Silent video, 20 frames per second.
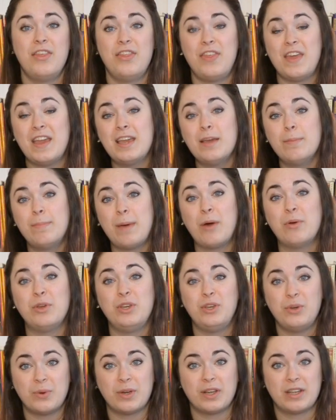Think
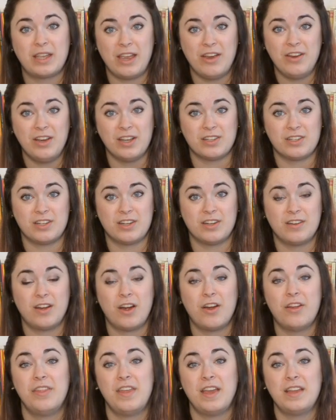about your character.
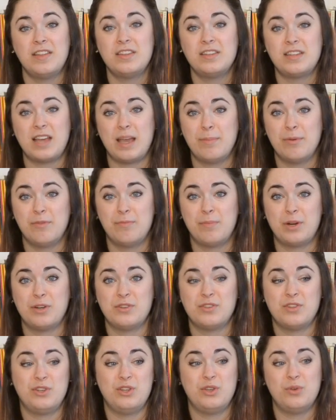Are they the type of
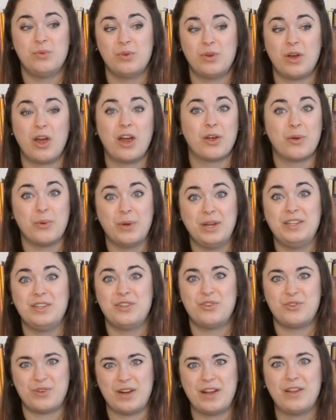person who are going to
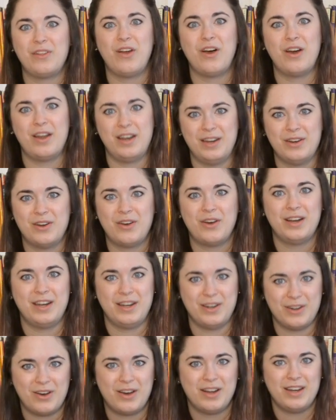trail on and on
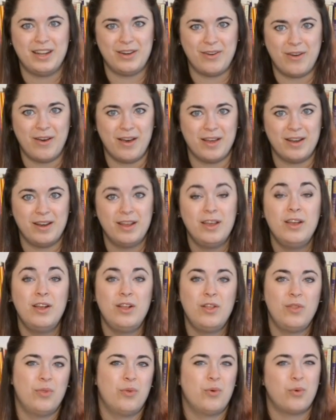and on and on?
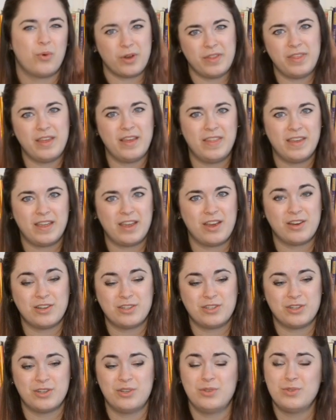Or are they the
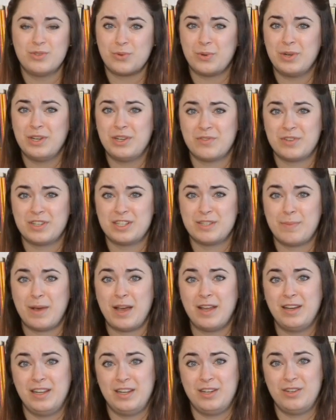character who's going to
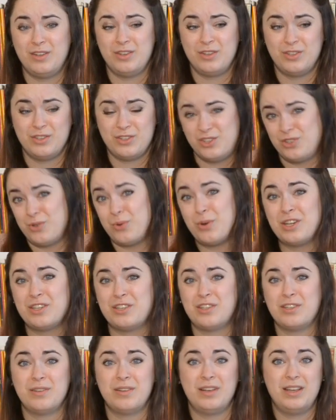respond in
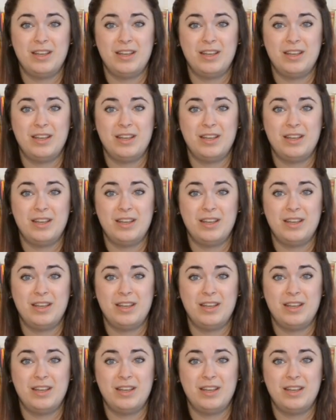short,